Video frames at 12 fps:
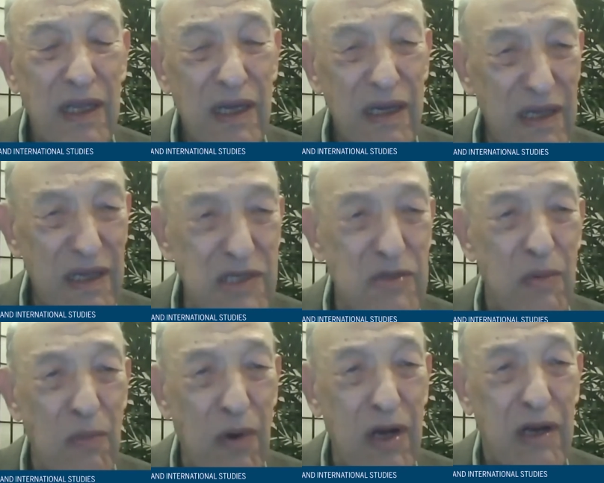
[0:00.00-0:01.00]
It is
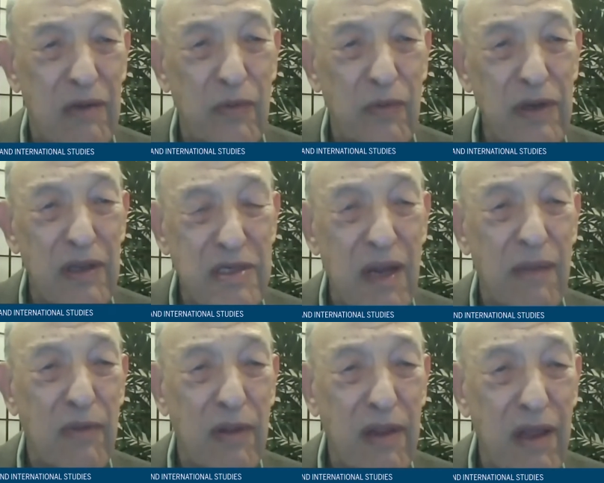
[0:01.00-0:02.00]
remarkable when you
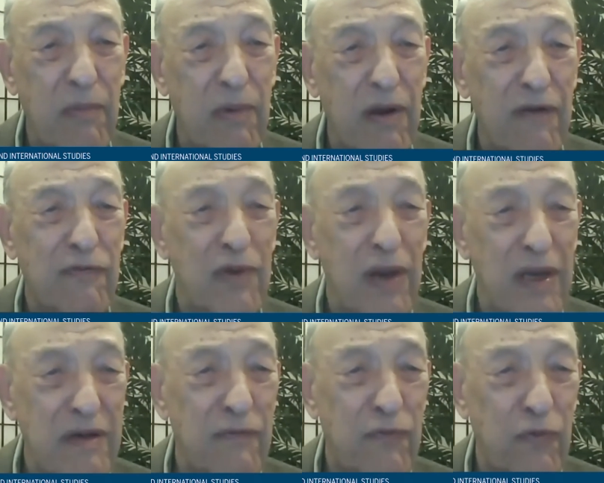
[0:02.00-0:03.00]
stop to think about it, from
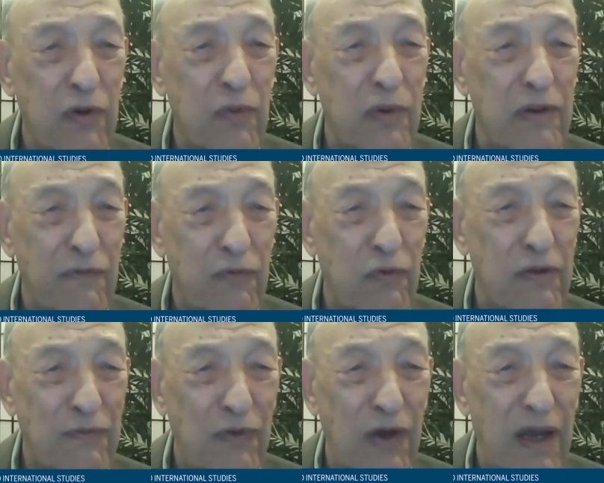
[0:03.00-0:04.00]
1941 to
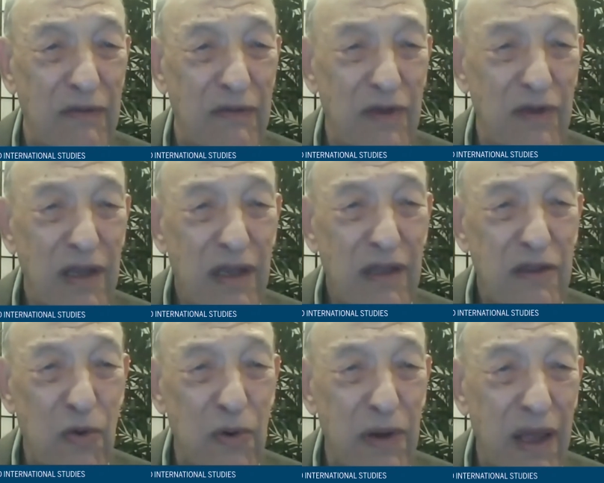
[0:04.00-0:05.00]
45,
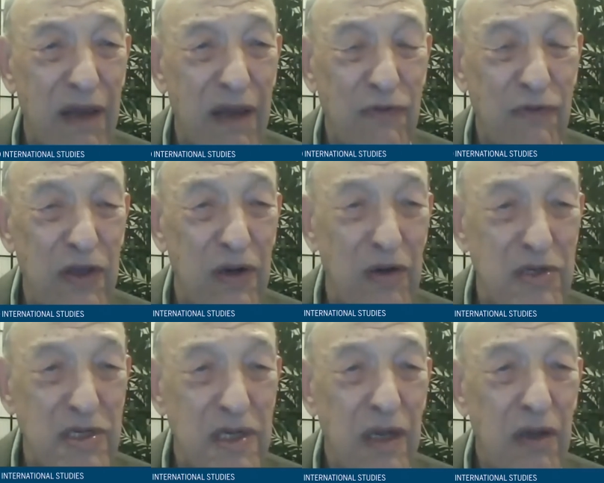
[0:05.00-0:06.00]
3.5
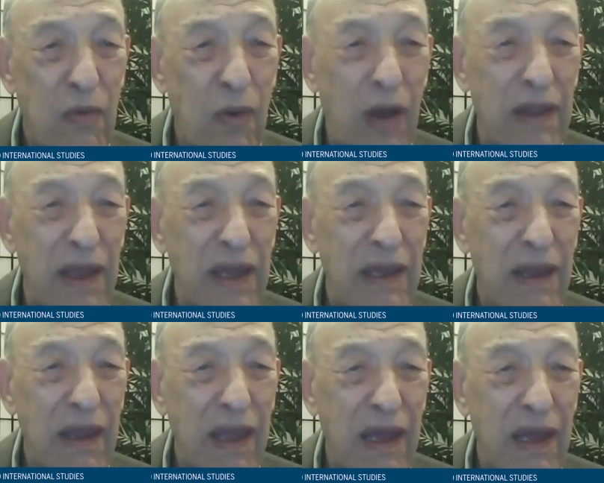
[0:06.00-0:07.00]
years, while
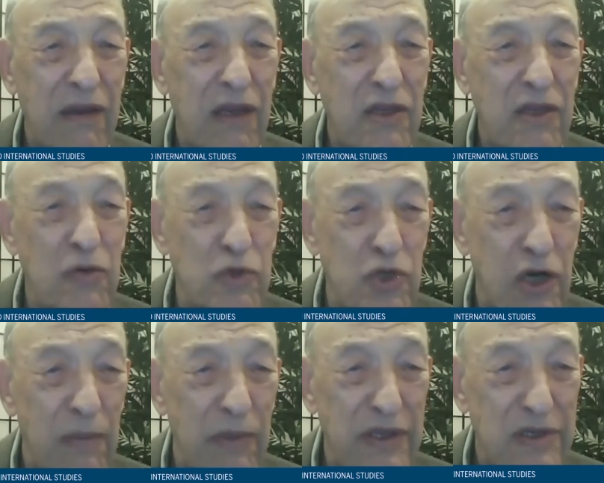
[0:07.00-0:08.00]
they had a huge
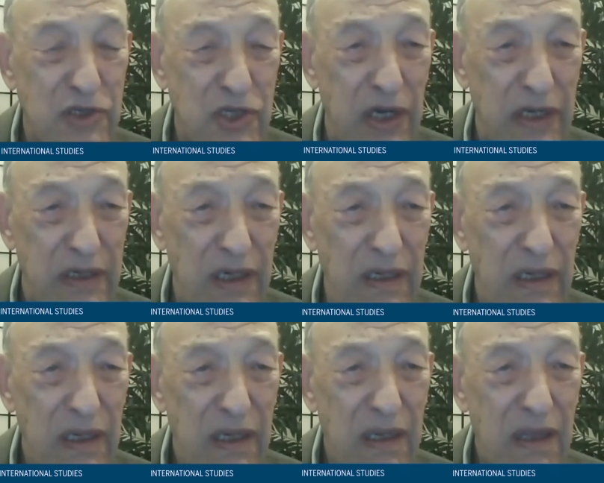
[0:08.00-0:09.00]
army in China,
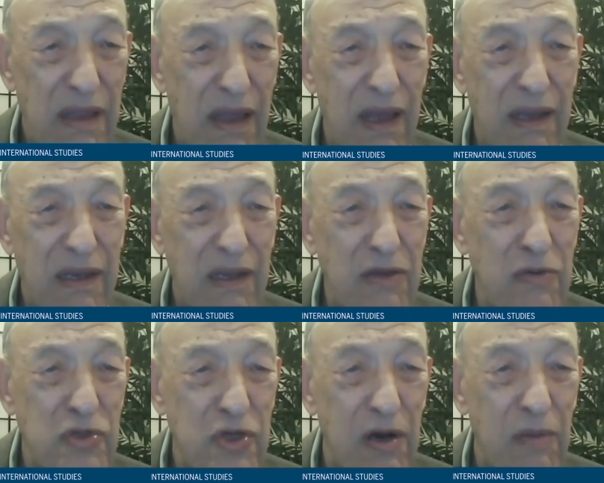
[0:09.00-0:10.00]
they had a
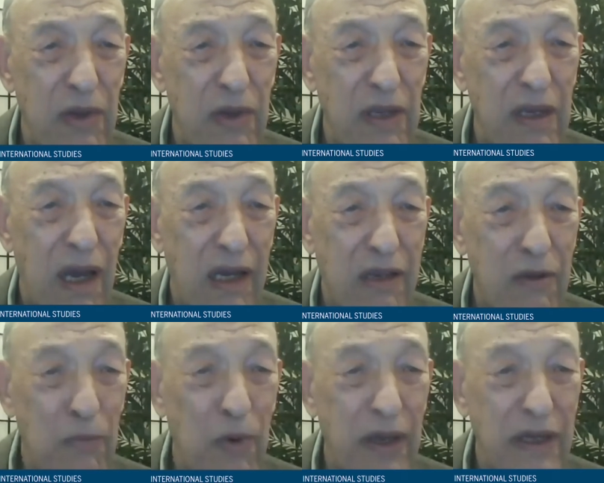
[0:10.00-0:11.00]
huge army
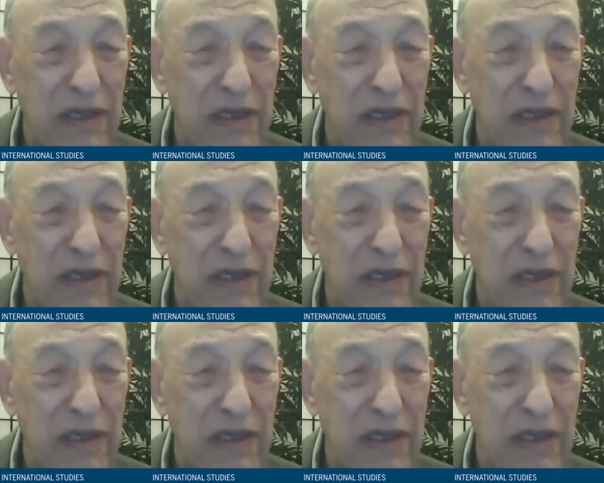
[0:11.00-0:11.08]
occupying